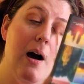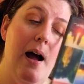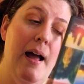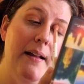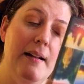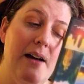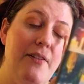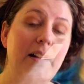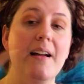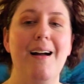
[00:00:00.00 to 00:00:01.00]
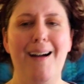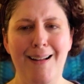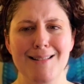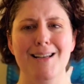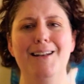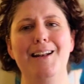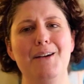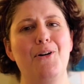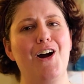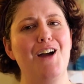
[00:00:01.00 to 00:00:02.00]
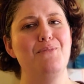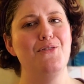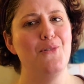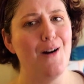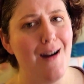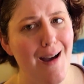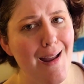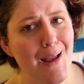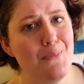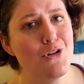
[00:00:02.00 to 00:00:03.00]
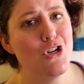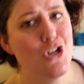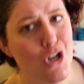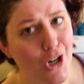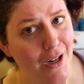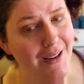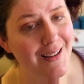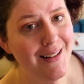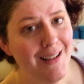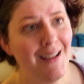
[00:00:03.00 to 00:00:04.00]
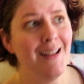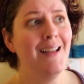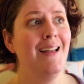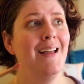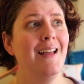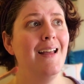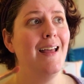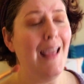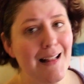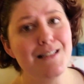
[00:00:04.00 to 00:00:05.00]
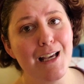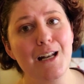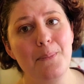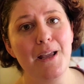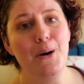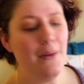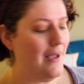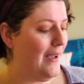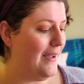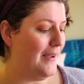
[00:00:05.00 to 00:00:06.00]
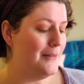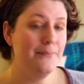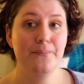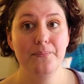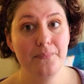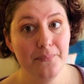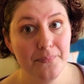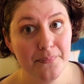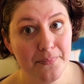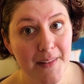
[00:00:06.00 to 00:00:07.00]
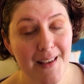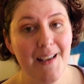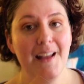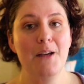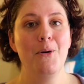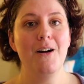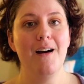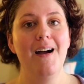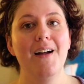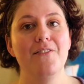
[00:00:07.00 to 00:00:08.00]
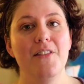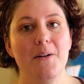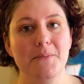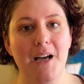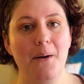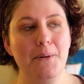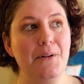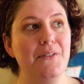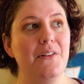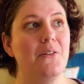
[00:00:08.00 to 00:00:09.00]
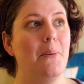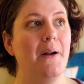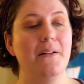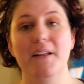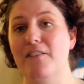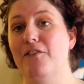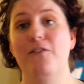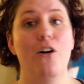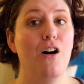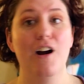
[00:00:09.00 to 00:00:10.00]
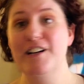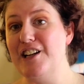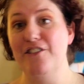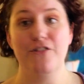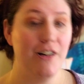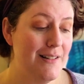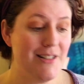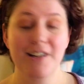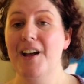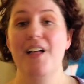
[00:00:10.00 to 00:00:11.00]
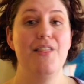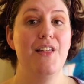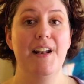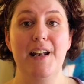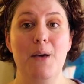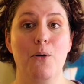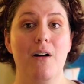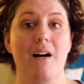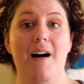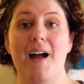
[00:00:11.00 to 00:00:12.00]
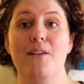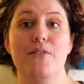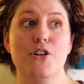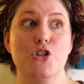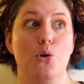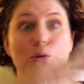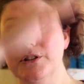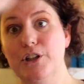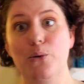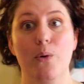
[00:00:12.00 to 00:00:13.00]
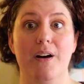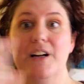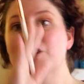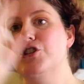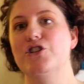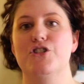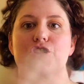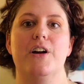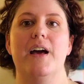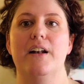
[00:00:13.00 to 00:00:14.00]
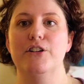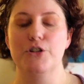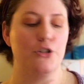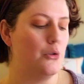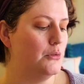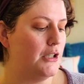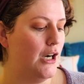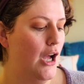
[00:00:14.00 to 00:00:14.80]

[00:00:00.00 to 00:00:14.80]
I felt like I had done an MRI before. I am good. It's gonna be okay. An MRI of the abdominals is apparently far different than an MRI of the shoulder where it's just your head and your shoulder.